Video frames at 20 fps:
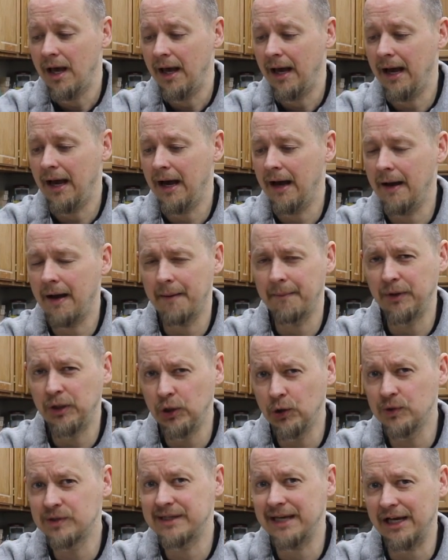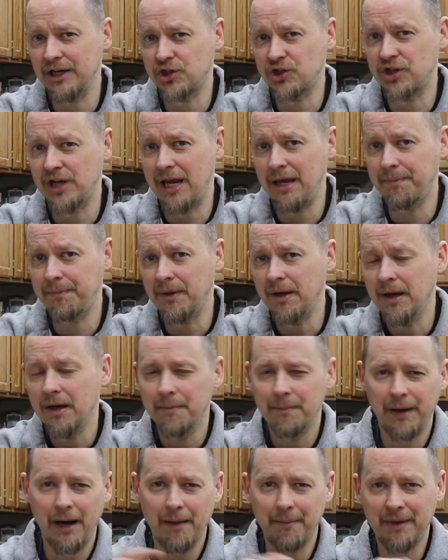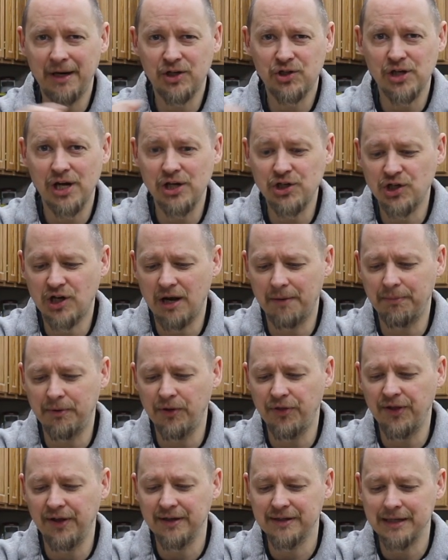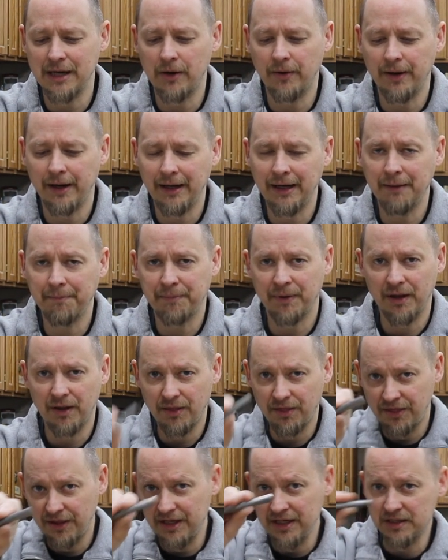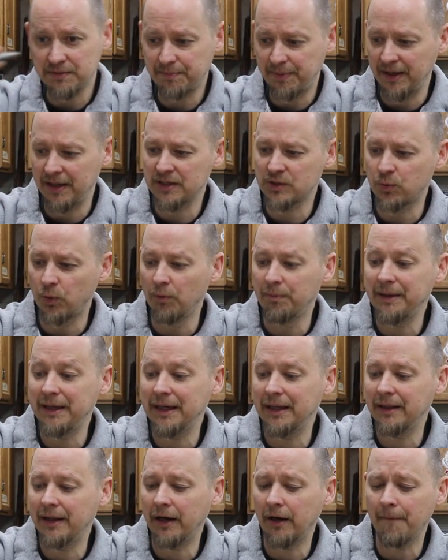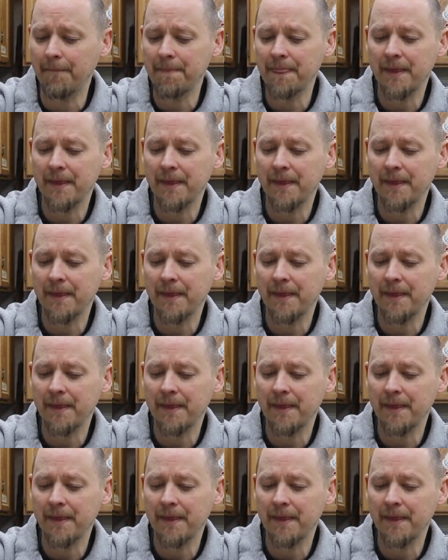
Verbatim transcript: Uh, I'm going to use that shape, but I'm going to change a couple things out on it, but these pins will be in there.